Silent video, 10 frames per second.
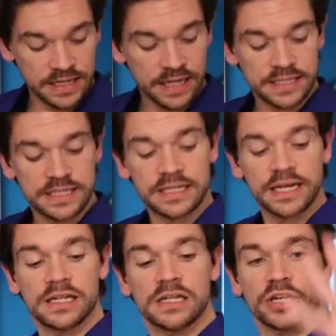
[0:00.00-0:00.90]
is nice, isn't
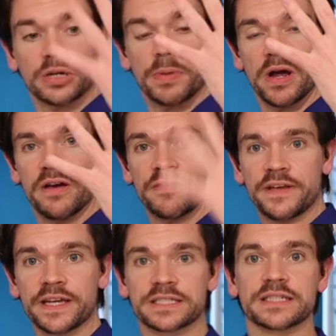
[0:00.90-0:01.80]
it? Look,
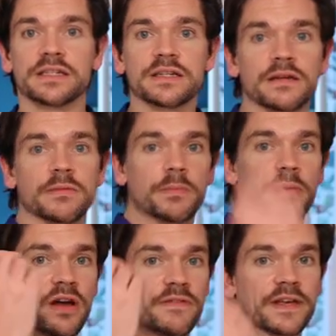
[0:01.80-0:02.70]
perfect.
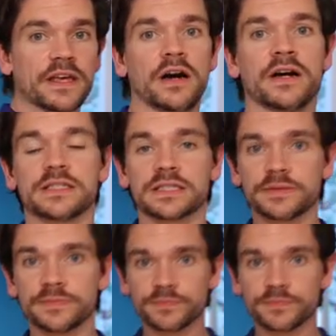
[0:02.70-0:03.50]
Perfect cut.